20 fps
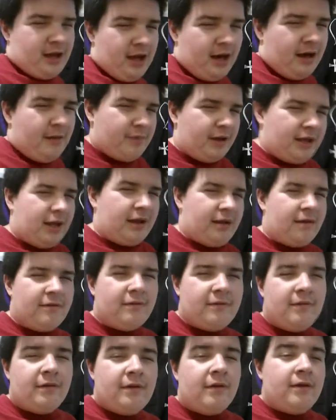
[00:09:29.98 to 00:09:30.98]
coming,
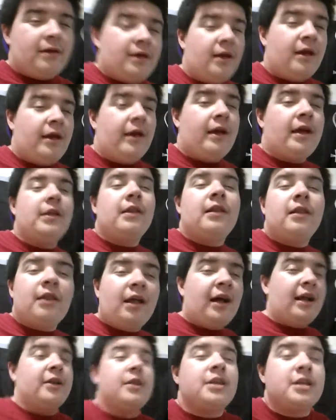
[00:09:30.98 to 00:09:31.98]
and a
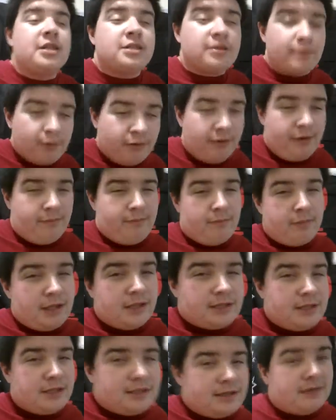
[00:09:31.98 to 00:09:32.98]
lot of
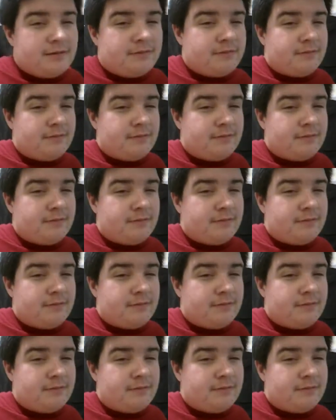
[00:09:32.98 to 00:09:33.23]
disappointment.